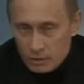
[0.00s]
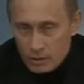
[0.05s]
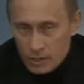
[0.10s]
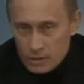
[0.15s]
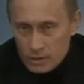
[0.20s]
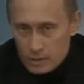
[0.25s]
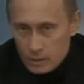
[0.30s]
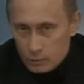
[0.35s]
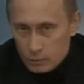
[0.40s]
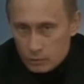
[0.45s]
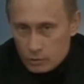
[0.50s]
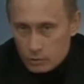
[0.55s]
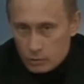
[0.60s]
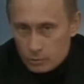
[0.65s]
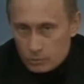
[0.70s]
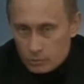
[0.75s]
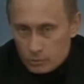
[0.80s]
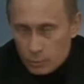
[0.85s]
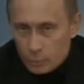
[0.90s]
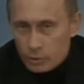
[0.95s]
It's not like
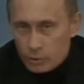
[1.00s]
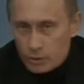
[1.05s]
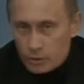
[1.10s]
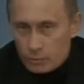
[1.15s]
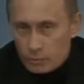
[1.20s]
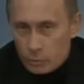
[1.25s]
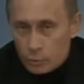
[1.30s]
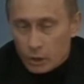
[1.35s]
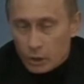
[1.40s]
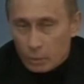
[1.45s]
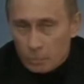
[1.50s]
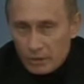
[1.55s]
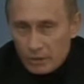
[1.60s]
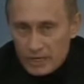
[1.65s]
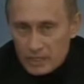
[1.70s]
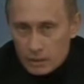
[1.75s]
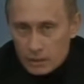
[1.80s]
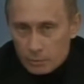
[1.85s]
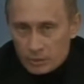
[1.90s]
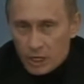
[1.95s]
he still could
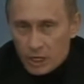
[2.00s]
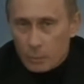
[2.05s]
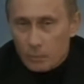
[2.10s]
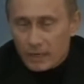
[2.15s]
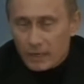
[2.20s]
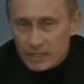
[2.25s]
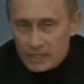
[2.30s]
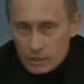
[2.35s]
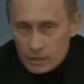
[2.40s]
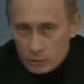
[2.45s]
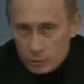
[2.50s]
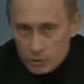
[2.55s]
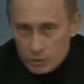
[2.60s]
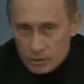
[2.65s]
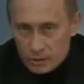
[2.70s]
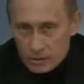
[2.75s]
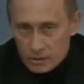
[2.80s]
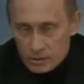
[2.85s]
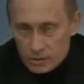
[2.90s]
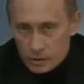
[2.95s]
win elections either
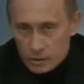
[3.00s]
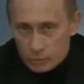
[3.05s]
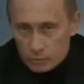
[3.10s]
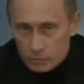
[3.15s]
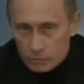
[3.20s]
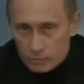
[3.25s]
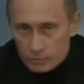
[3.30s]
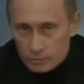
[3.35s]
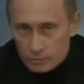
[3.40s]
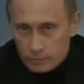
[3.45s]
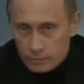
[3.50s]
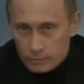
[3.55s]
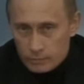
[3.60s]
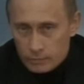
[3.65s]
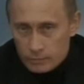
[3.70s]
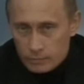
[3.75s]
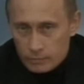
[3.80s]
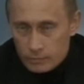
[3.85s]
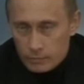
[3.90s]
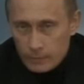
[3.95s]
way,
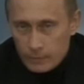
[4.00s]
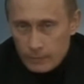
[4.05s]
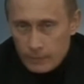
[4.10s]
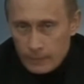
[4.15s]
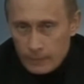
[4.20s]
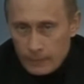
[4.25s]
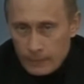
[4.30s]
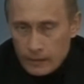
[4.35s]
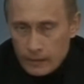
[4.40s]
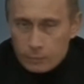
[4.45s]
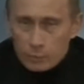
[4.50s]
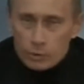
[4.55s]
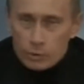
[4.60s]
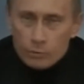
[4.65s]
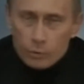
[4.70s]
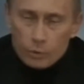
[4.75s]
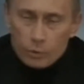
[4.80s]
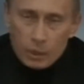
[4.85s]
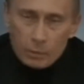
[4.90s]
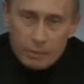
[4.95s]
but he's definitely
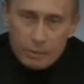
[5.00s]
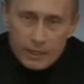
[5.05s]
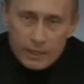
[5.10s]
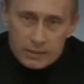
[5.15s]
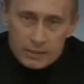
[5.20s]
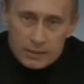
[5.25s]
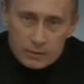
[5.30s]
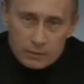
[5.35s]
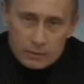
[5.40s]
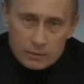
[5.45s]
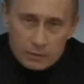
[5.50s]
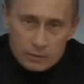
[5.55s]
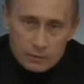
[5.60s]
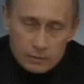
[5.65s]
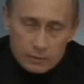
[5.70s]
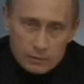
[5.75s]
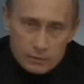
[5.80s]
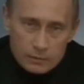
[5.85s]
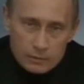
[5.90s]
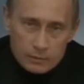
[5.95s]
rigging them as well.